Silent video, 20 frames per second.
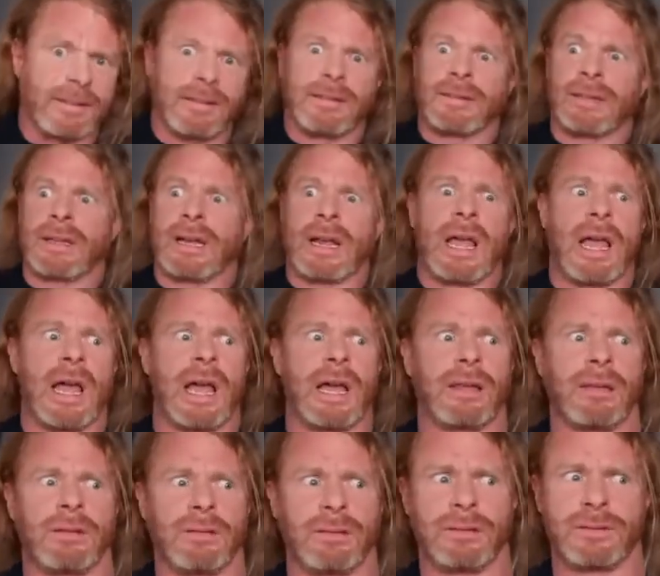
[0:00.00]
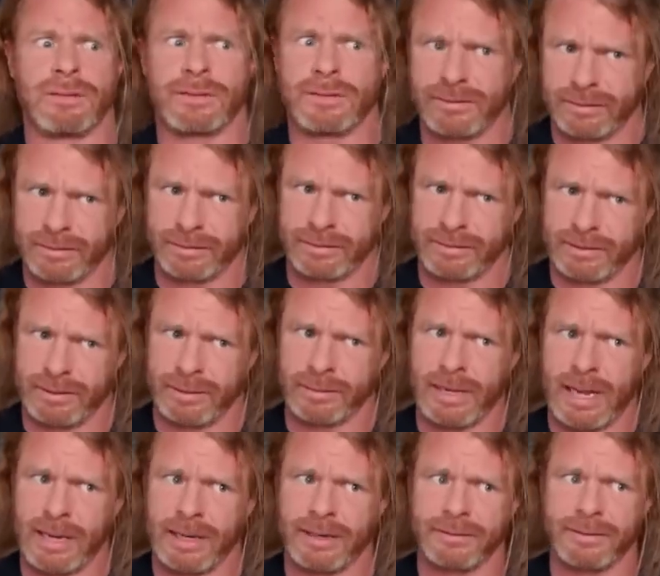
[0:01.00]
like, ah, you seem
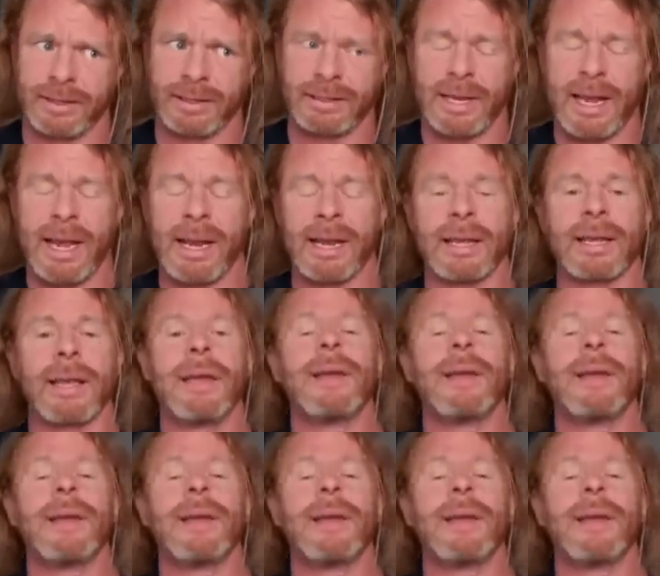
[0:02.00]
kind of satanic.